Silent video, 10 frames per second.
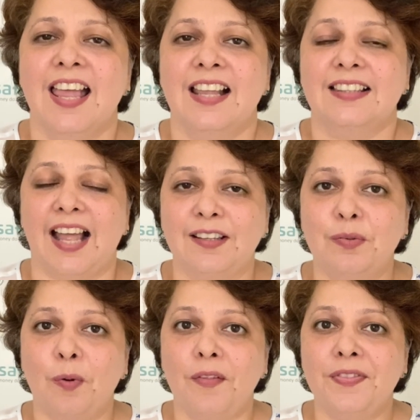
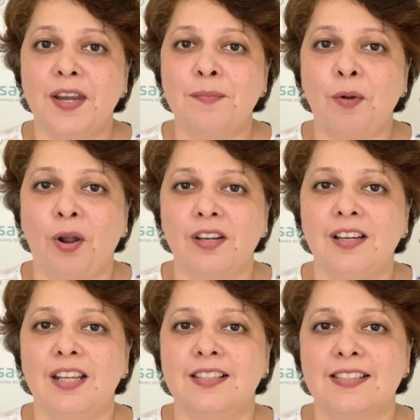That's what their model
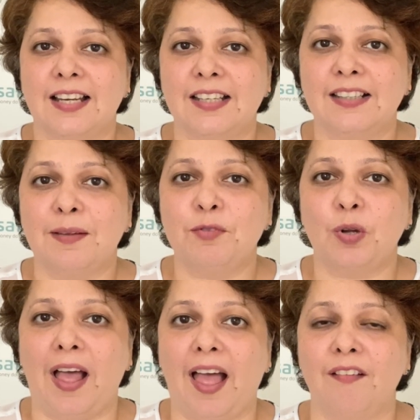is telling them to
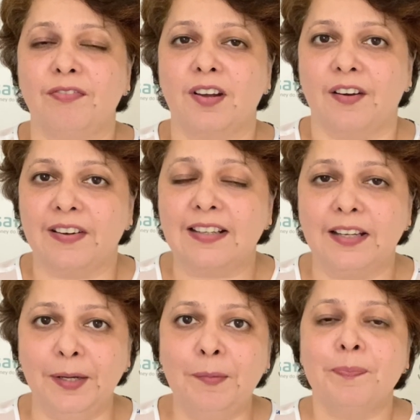have
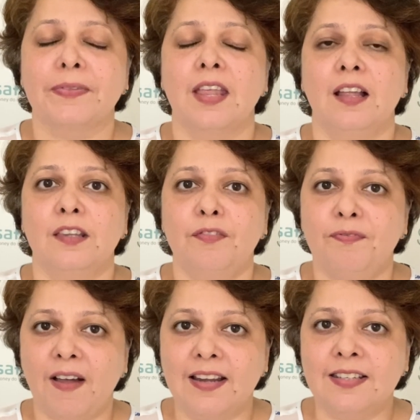currently. The
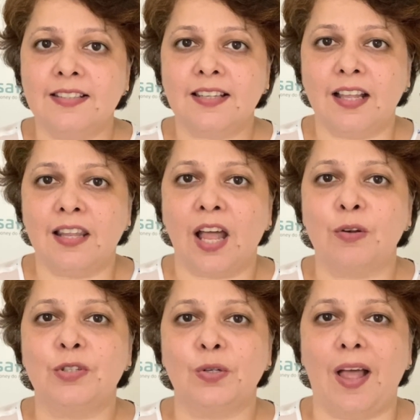fund is
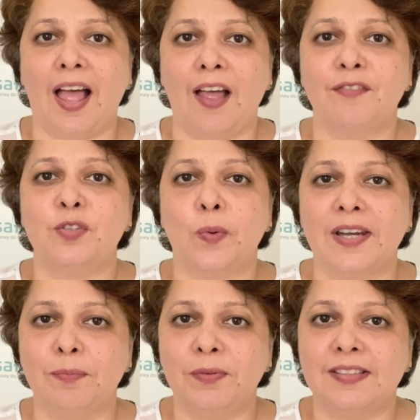allowed to have
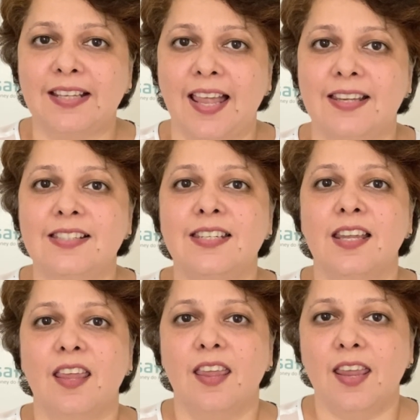20%
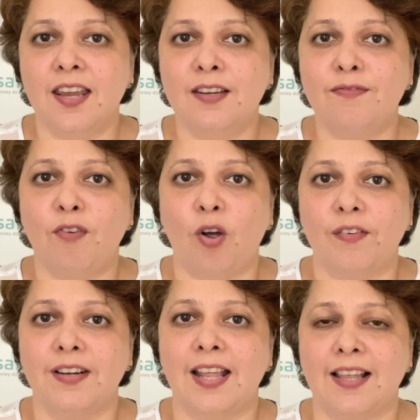in
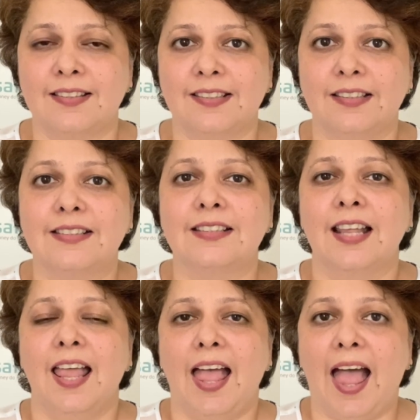foreign assets,
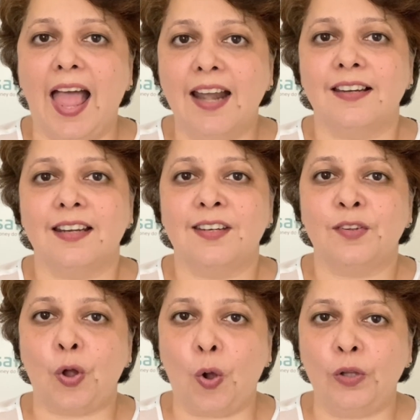and it
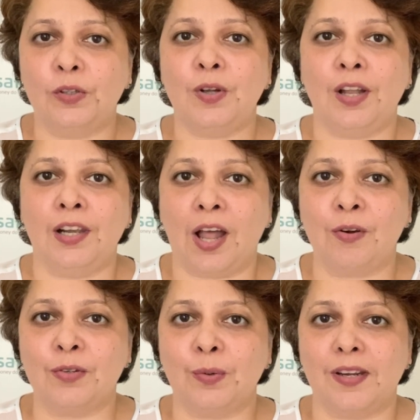is also
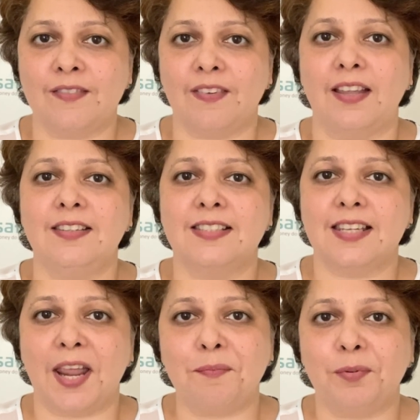allowed to invest
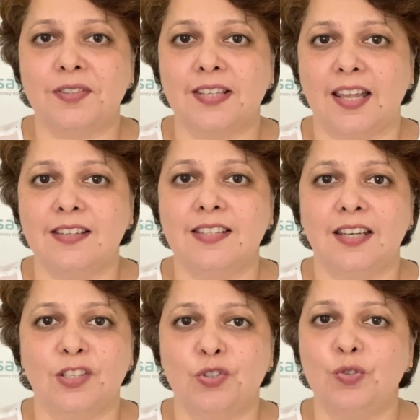10%
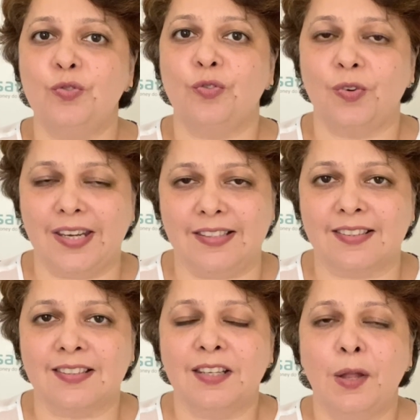into REITs.